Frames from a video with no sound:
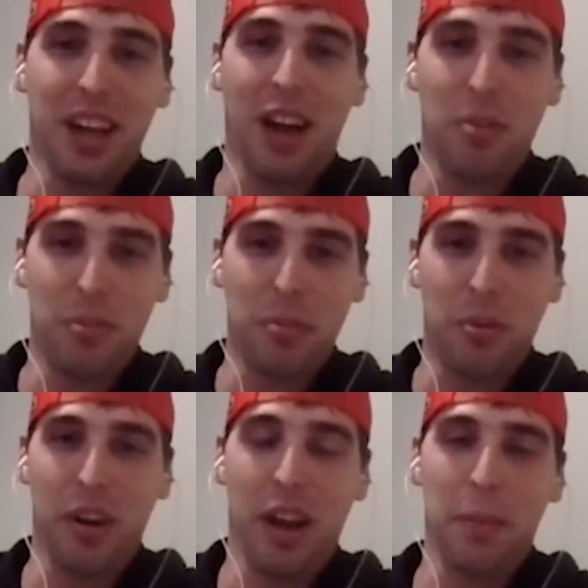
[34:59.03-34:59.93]
I will be
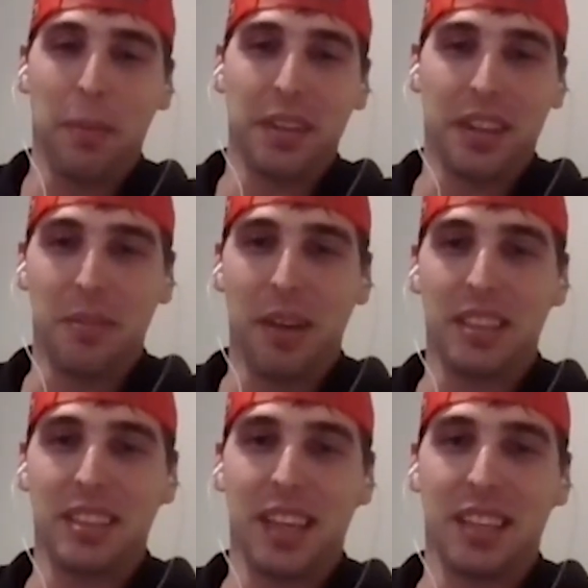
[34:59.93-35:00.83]
more than happy to come out
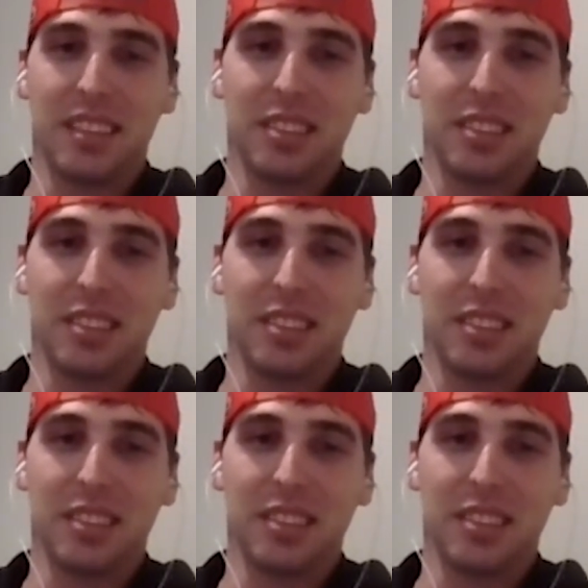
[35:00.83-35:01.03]
to Texas,